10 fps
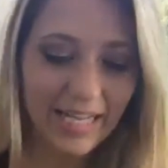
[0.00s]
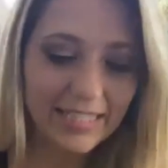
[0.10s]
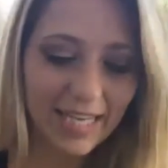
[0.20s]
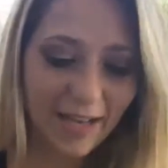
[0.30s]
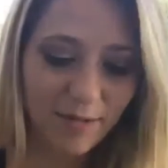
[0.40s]

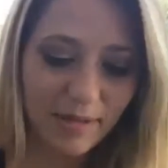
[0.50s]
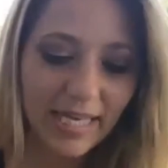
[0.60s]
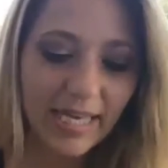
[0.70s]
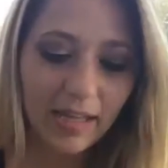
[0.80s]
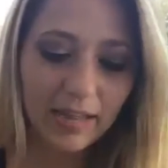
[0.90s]
Tell
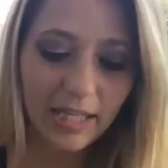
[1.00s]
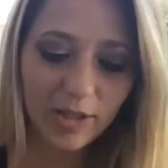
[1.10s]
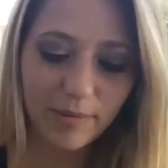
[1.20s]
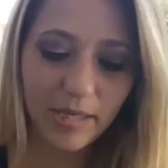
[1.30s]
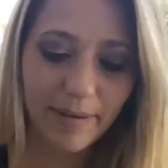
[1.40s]
me a
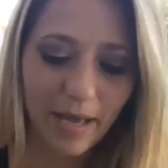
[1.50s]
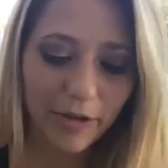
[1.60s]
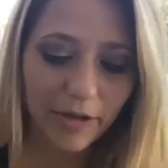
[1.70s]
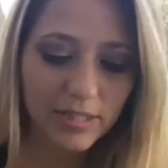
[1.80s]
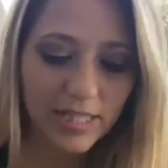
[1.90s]
little bit about
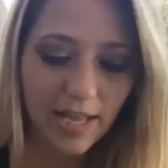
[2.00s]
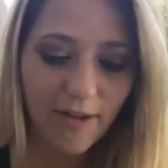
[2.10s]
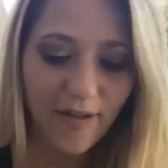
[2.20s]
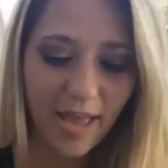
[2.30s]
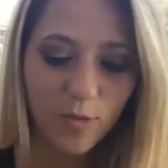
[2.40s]

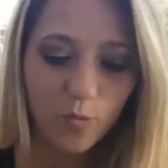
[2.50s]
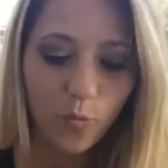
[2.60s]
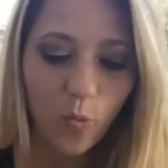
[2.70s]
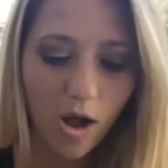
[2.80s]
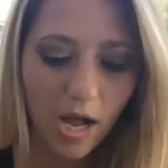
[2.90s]
yourself and
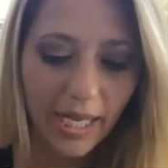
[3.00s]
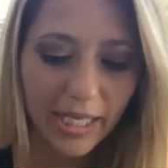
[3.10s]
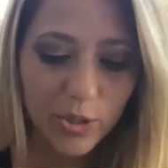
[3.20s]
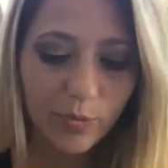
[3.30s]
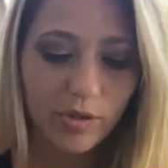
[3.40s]
why
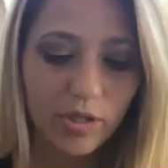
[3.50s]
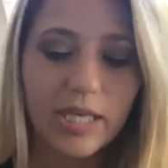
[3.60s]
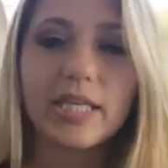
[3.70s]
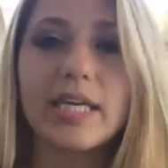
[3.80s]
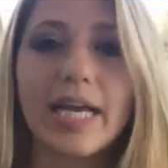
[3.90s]
you were
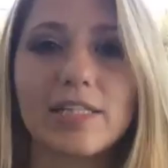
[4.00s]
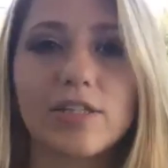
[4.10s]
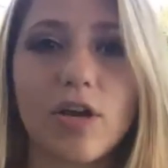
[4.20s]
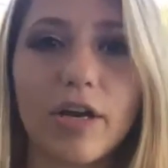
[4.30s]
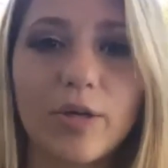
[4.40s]
looking to get
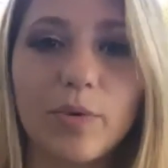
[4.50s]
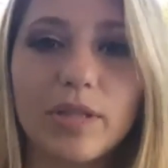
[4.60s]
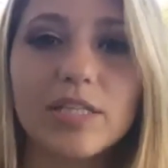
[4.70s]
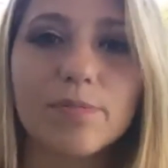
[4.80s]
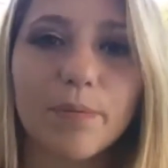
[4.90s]
started with
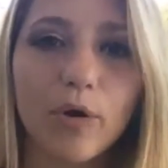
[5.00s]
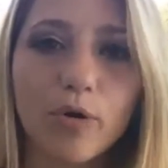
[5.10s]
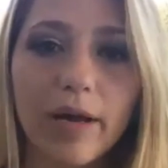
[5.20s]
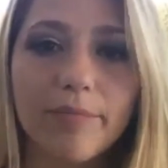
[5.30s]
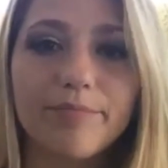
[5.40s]
this
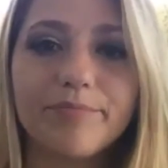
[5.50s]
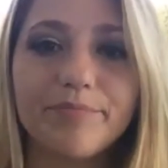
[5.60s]
program.